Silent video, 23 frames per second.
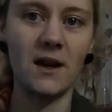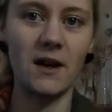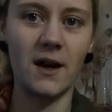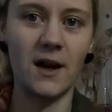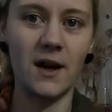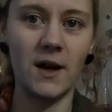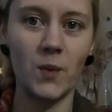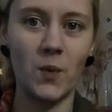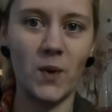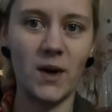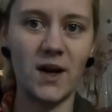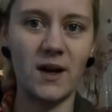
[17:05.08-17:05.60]

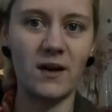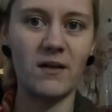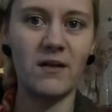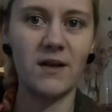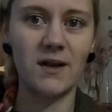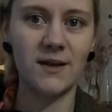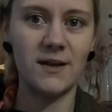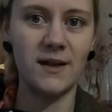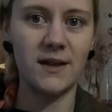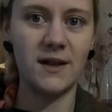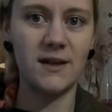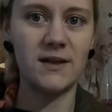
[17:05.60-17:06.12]
I wear
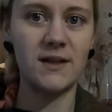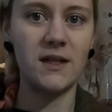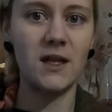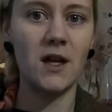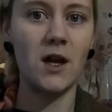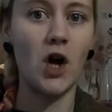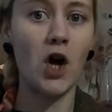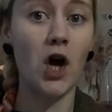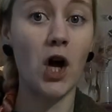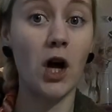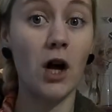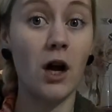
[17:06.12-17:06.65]
this
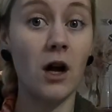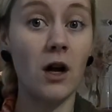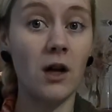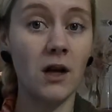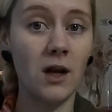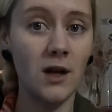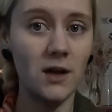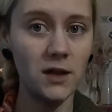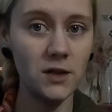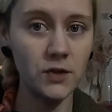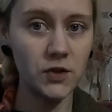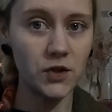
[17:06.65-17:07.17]
a
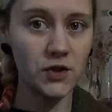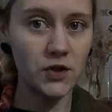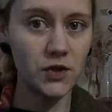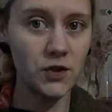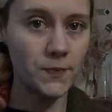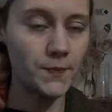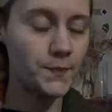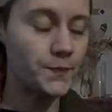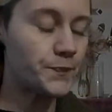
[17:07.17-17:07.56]
lot.